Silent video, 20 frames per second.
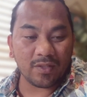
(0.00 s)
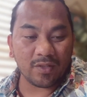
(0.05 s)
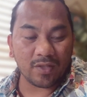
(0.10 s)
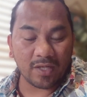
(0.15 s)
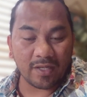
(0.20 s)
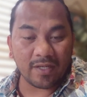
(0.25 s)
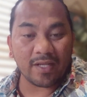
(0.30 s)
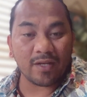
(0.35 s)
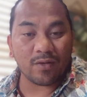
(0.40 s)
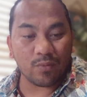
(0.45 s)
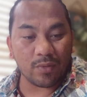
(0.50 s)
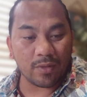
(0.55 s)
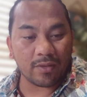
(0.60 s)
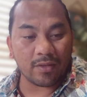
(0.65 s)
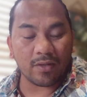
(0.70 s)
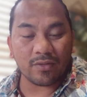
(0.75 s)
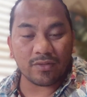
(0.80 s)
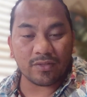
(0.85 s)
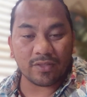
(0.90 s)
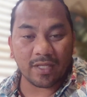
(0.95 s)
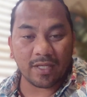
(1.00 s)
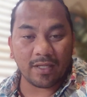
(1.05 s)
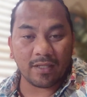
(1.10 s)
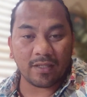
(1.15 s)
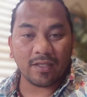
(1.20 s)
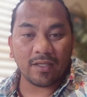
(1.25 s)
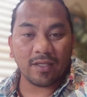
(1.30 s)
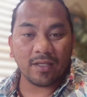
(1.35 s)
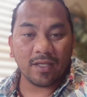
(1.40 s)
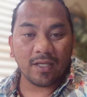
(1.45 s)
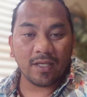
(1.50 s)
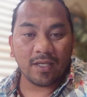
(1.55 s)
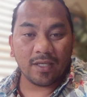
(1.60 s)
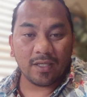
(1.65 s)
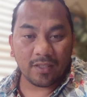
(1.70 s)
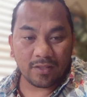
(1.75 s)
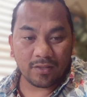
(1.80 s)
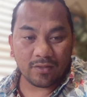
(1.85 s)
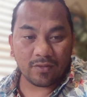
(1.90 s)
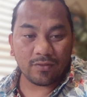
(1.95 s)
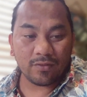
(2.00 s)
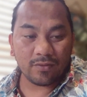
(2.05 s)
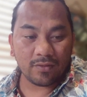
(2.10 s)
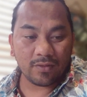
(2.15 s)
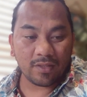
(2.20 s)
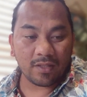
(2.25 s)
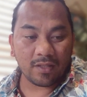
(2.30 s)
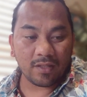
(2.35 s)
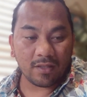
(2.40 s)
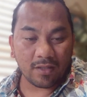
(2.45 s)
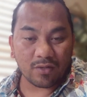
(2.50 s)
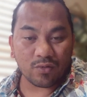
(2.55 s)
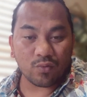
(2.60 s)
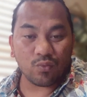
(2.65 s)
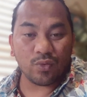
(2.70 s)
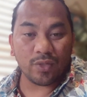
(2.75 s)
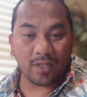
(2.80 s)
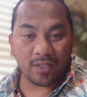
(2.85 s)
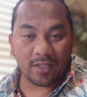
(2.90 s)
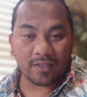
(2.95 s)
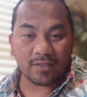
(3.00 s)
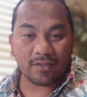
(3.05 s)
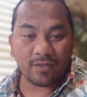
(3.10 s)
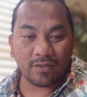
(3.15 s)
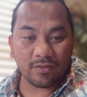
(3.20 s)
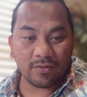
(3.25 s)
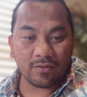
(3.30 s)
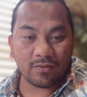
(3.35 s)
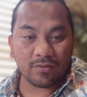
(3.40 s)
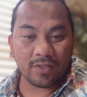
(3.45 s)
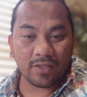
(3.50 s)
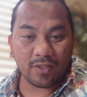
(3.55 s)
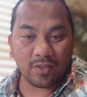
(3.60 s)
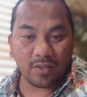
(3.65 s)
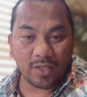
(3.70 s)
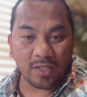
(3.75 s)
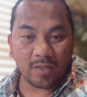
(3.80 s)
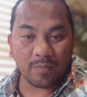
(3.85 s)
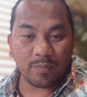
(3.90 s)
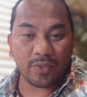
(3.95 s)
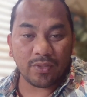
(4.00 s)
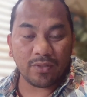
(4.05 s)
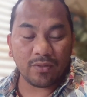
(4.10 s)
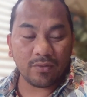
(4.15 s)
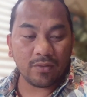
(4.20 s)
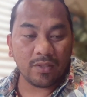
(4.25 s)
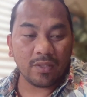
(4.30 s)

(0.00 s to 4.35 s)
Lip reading: Connect with those that are willing to help you